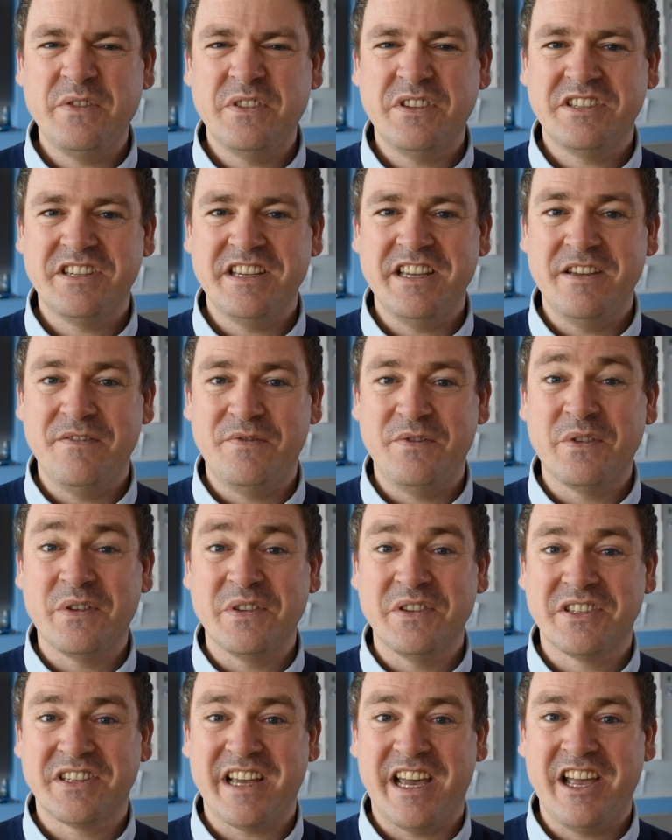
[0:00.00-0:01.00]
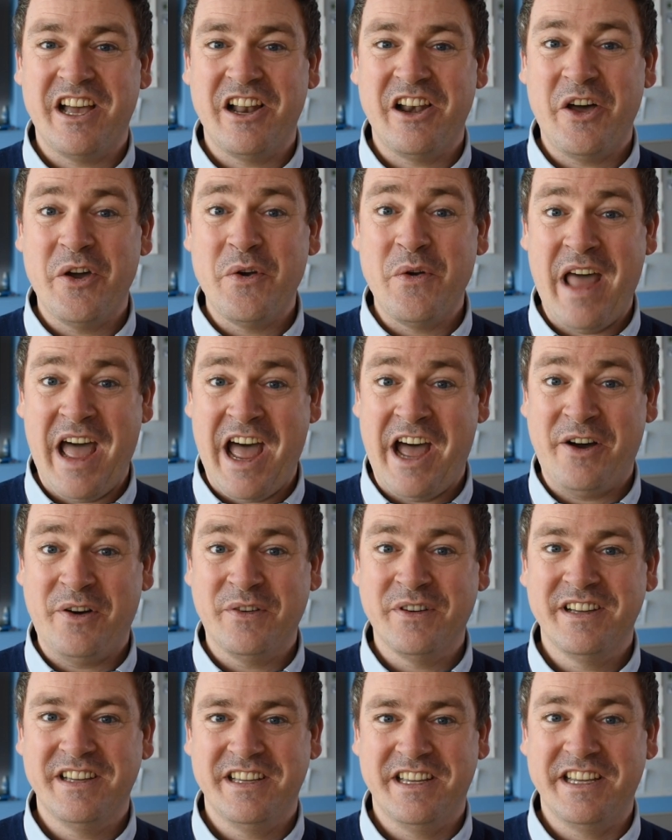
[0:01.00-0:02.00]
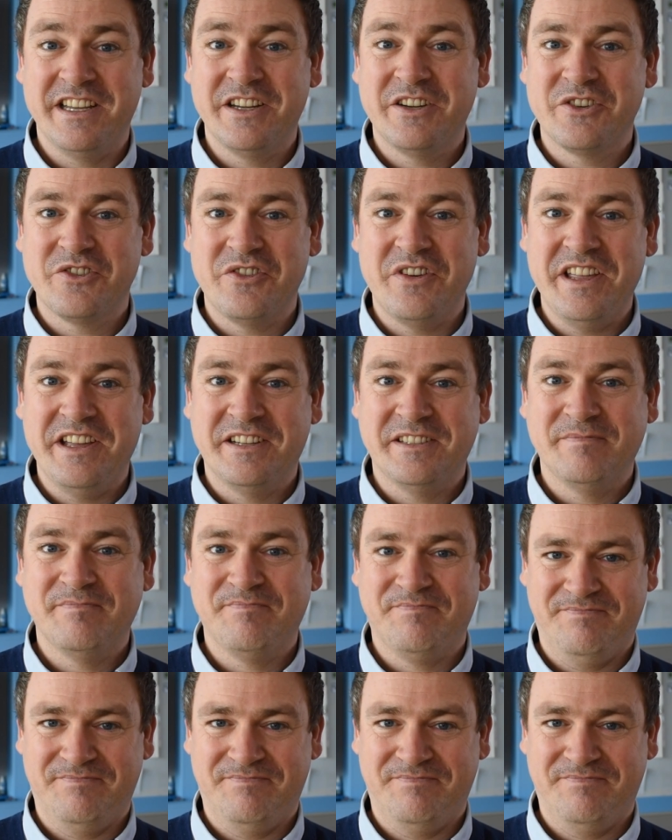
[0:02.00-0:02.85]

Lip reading: you see if you can say hello now in Korean?